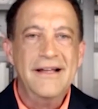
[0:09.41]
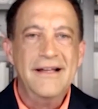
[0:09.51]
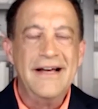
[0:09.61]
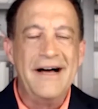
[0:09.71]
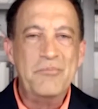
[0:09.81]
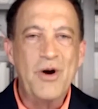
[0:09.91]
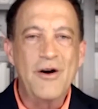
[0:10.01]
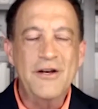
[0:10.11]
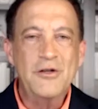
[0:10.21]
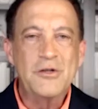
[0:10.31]
I'm Barry
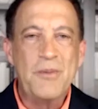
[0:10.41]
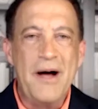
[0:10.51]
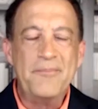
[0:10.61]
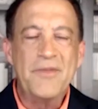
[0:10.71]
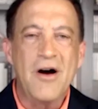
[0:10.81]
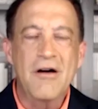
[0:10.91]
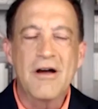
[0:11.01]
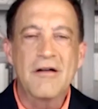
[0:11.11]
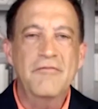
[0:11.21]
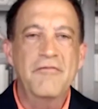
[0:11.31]
Nussbaum. Our
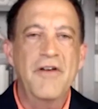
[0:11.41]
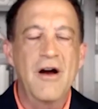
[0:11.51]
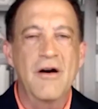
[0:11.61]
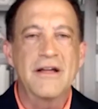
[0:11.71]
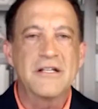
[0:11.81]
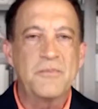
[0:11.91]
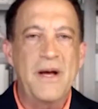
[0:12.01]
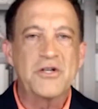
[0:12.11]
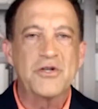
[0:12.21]
very special